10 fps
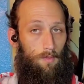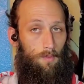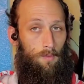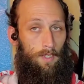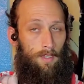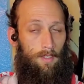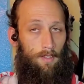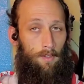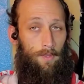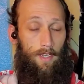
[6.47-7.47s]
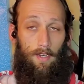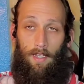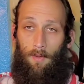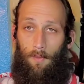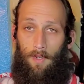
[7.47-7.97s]
Well, hello there,
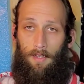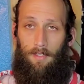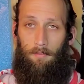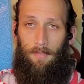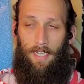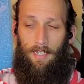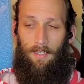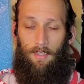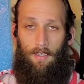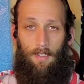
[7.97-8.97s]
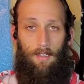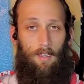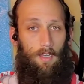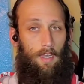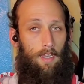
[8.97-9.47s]
and welcome back.
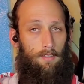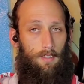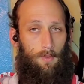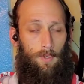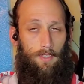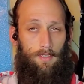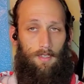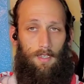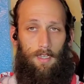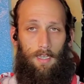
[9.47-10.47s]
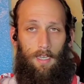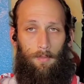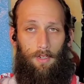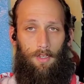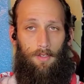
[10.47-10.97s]
As always, I'm
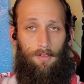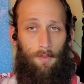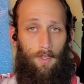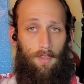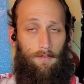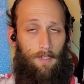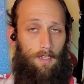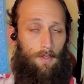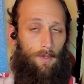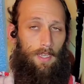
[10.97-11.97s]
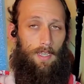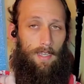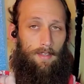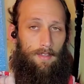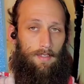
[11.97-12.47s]
your host with the flow,
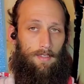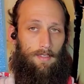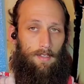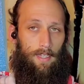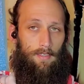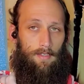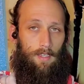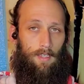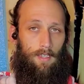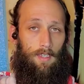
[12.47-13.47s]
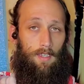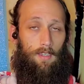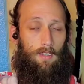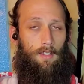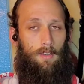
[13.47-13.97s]
and this is Let's Think Geek.
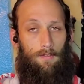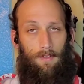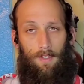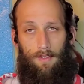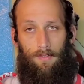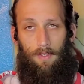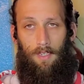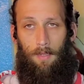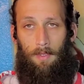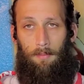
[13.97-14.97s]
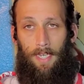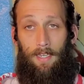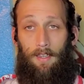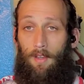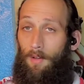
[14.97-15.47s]
For those of you coming back,
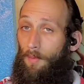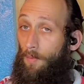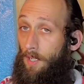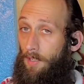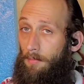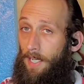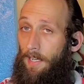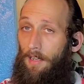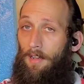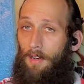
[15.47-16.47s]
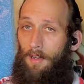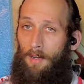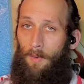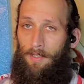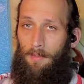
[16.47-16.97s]
welcome back.
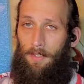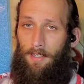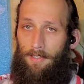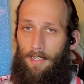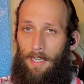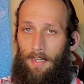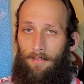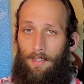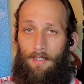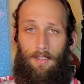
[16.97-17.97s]
Always a pleasure to have you.